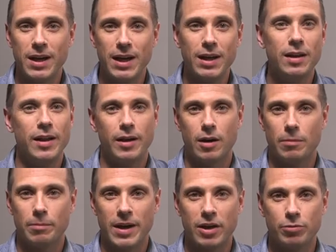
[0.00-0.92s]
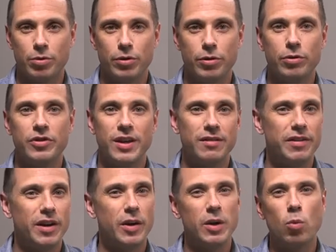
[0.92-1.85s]
made, they are mass produced, and
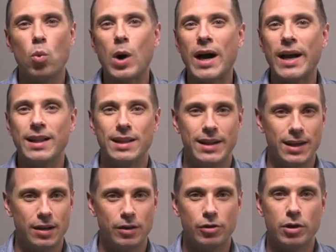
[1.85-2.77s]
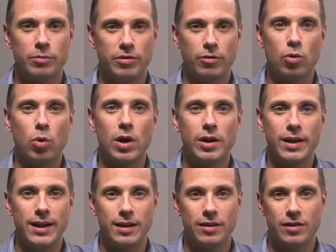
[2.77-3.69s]
vary widely in terms of
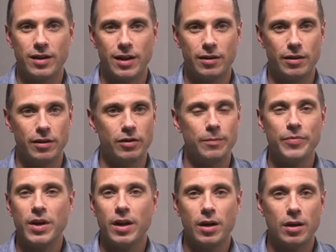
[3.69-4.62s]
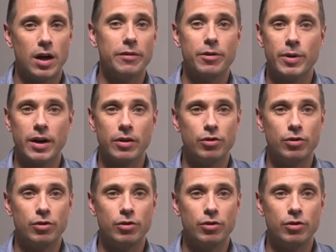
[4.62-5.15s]
quality and standards. An off the rack